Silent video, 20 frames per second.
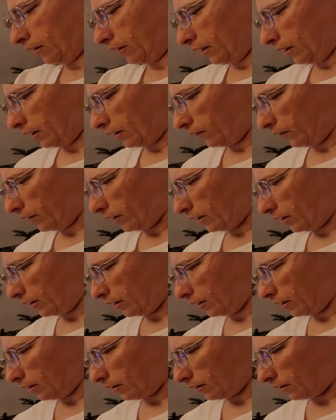I think if this
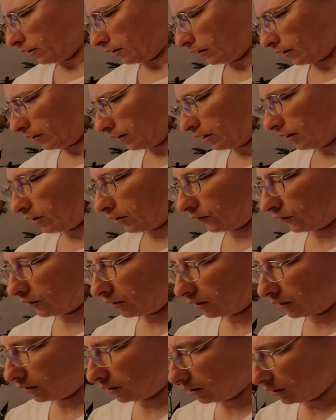thing is
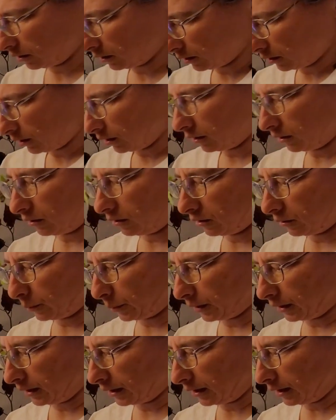successful, it'll look
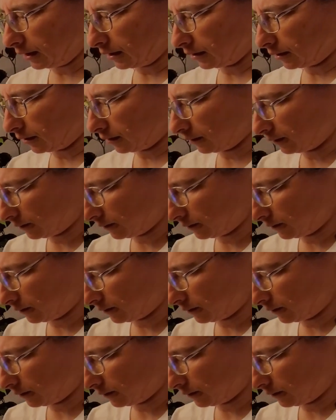pretty neat.